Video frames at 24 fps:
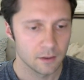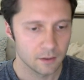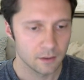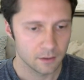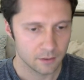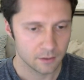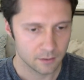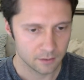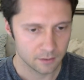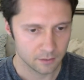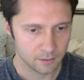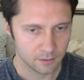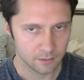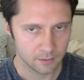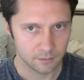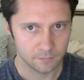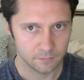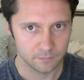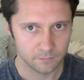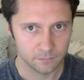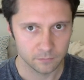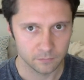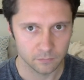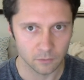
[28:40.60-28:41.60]

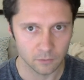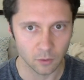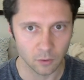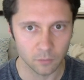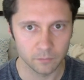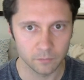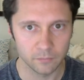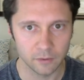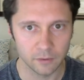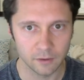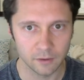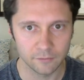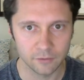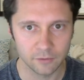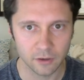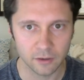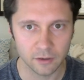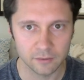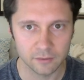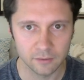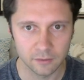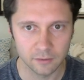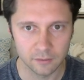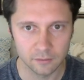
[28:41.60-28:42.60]
And I
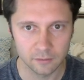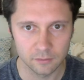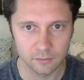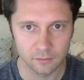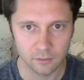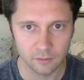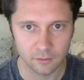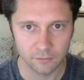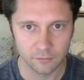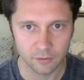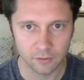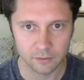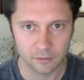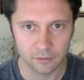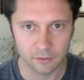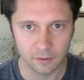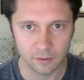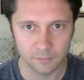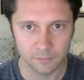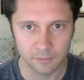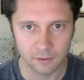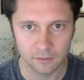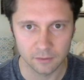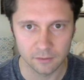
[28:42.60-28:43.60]
forgot to
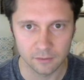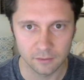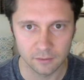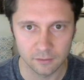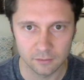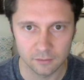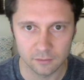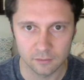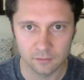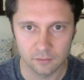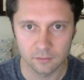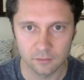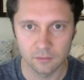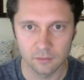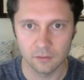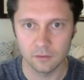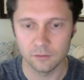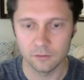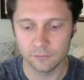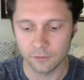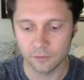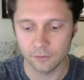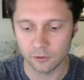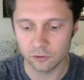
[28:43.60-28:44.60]
update these
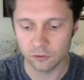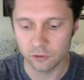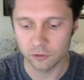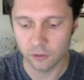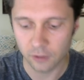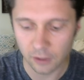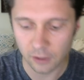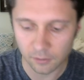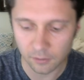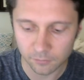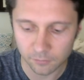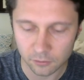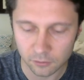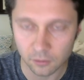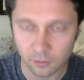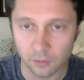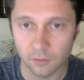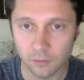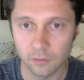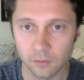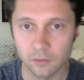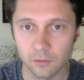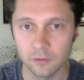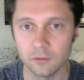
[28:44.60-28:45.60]
function names.
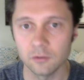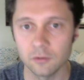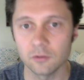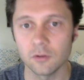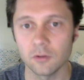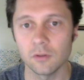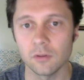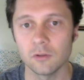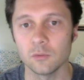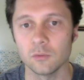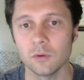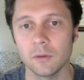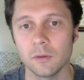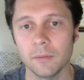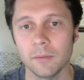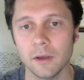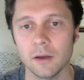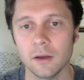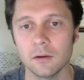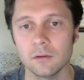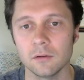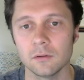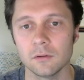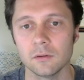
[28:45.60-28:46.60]
So let's just call this one
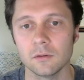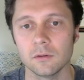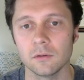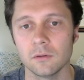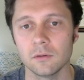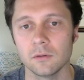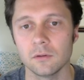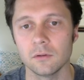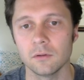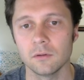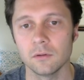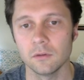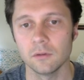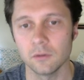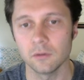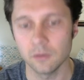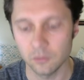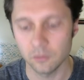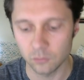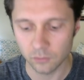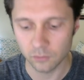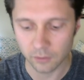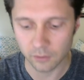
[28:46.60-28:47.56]
about, call this one